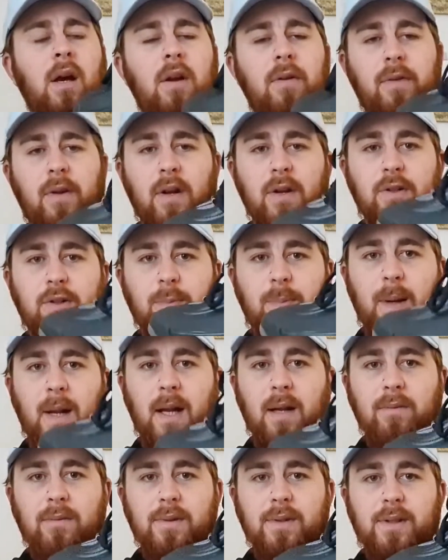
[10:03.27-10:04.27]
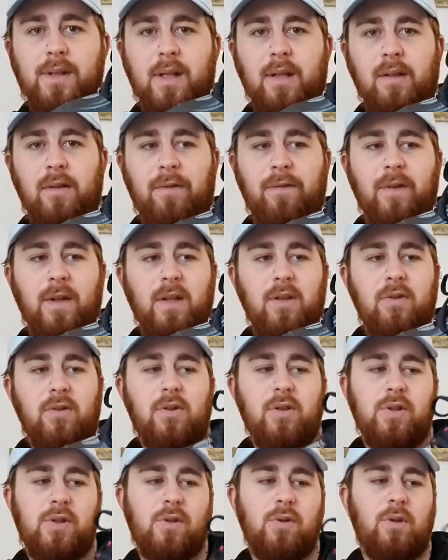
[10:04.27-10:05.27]
over £100 and I think you
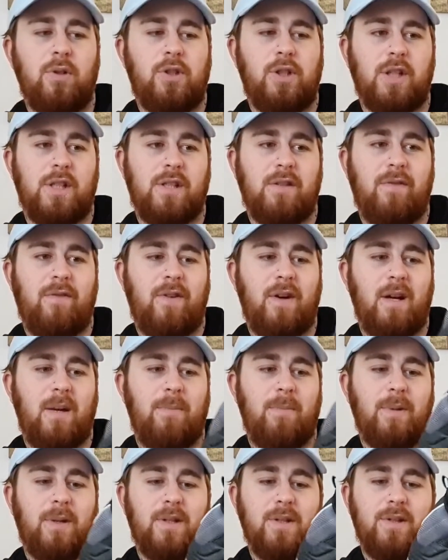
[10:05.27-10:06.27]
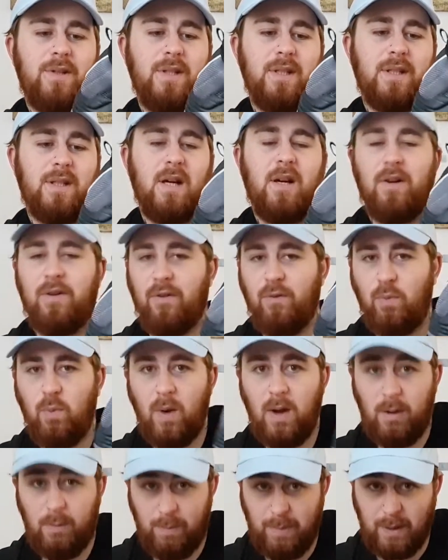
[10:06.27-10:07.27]
could sort of justify it because it's kind of
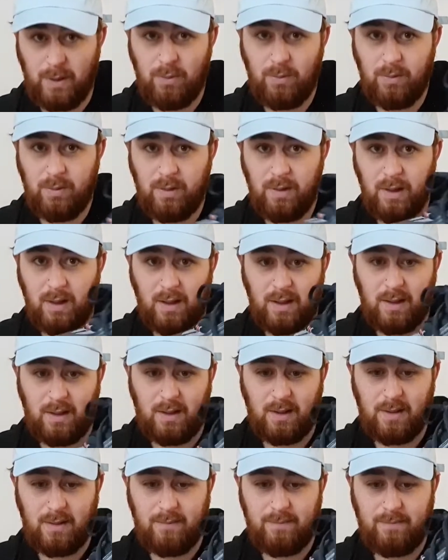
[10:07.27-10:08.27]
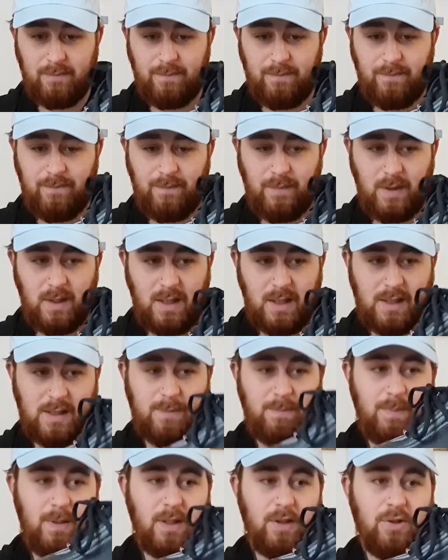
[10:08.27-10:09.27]
well built um, and it's a
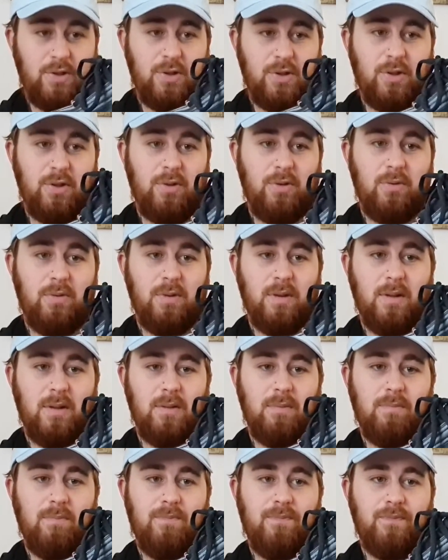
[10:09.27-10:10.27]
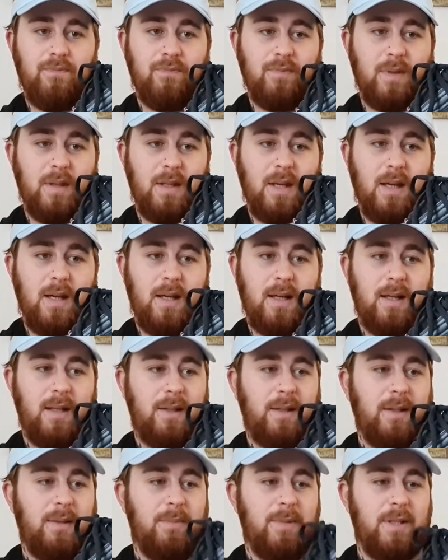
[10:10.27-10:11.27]
big shoe
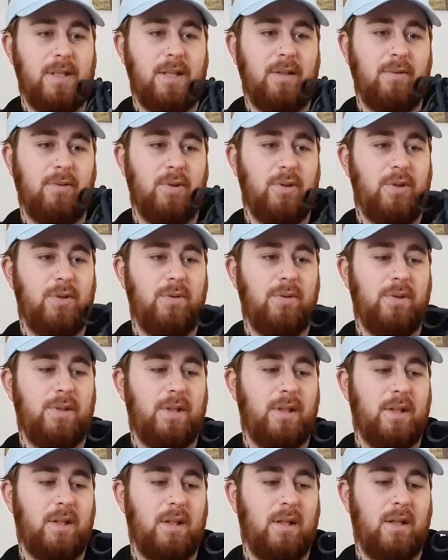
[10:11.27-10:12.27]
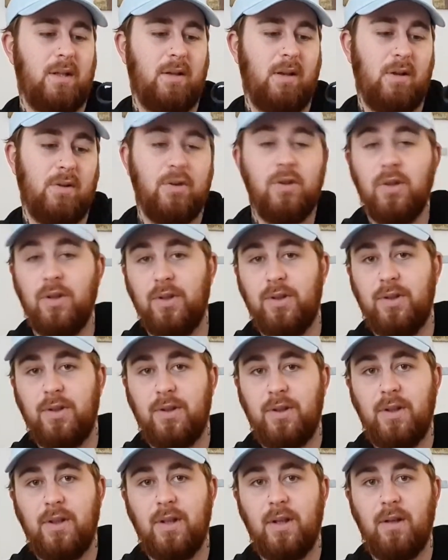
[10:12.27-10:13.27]
and the materials used are, are good,
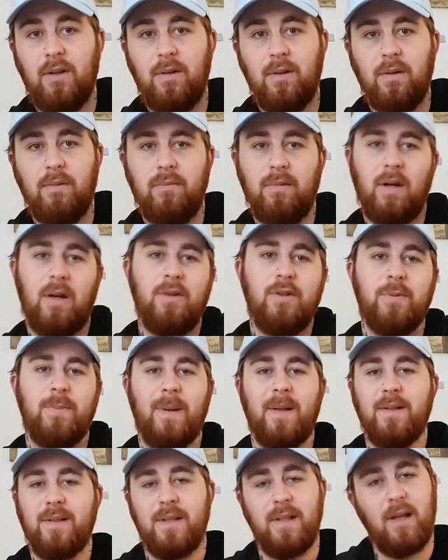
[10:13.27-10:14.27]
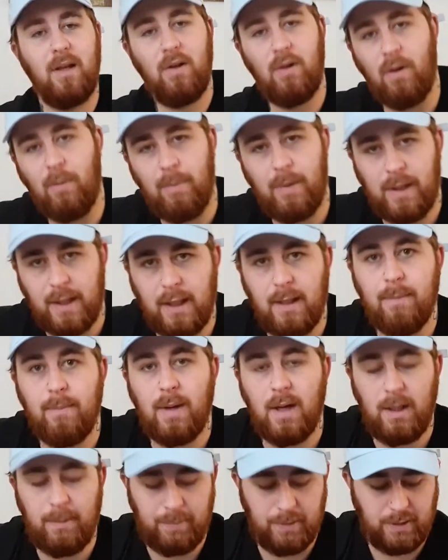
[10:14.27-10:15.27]
you know. £100 is still a lot of money in
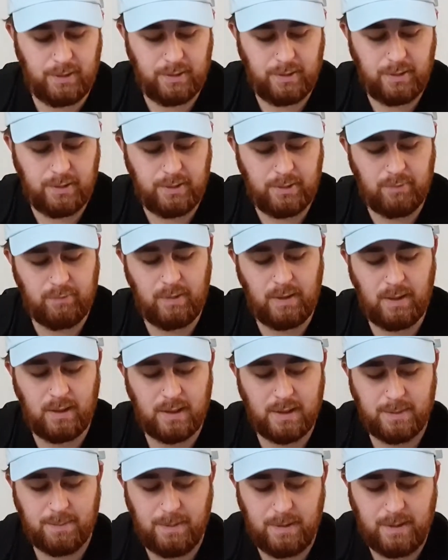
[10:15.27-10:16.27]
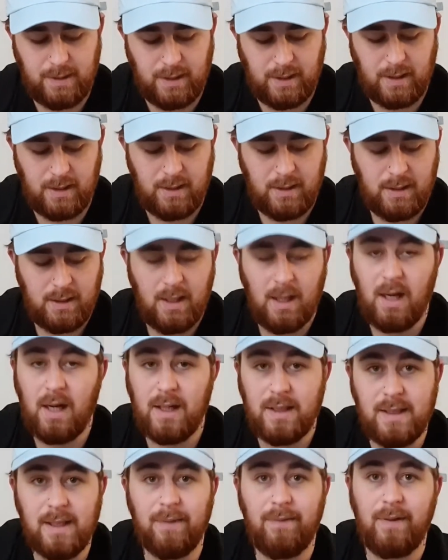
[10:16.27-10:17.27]
my opinion, I don't really like spending that. I
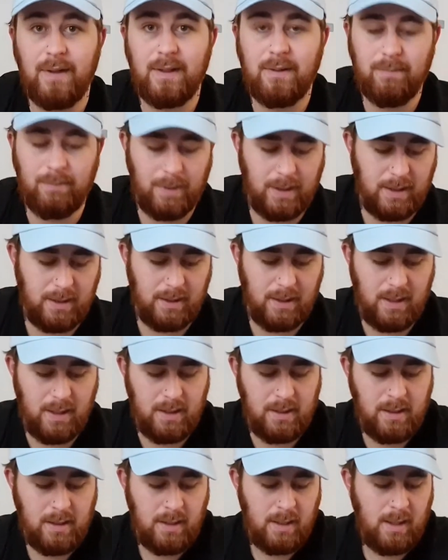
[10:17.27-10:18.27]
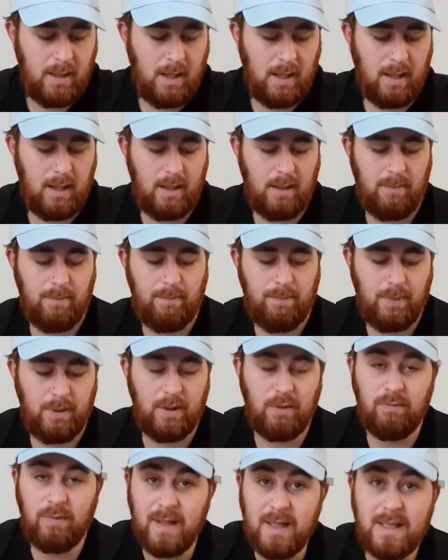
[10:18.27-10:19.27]
definitely didn't pay that. Um, but
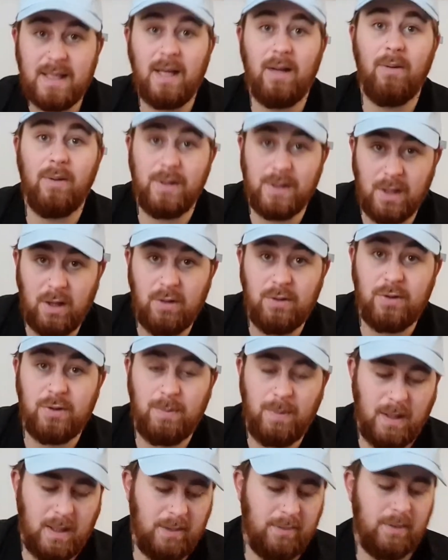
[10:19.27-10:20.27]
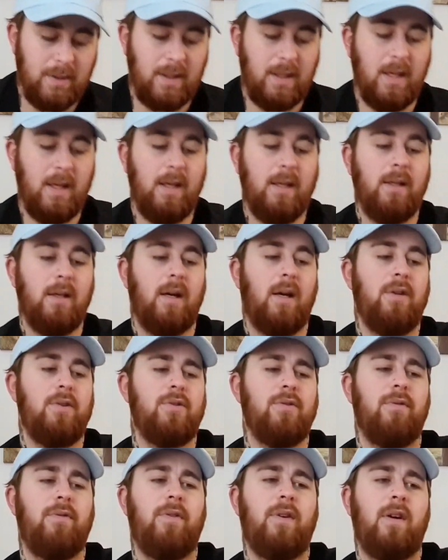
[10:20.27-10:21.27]
the retail is £100, okay?
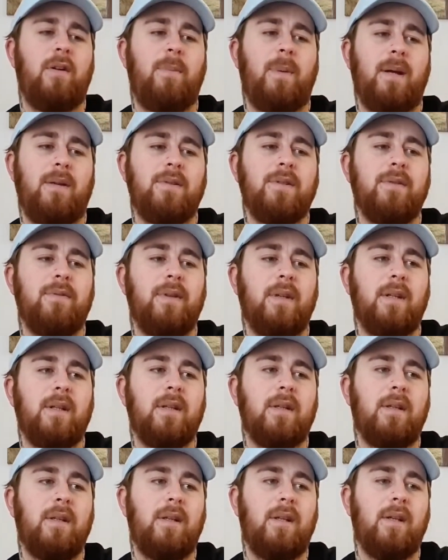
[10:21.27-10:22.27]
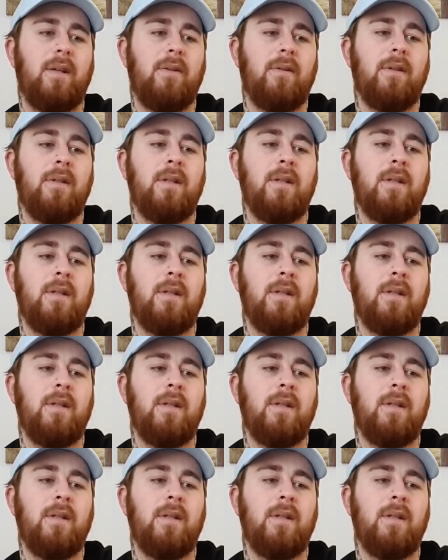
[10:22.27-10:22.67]
£105 I think, you know?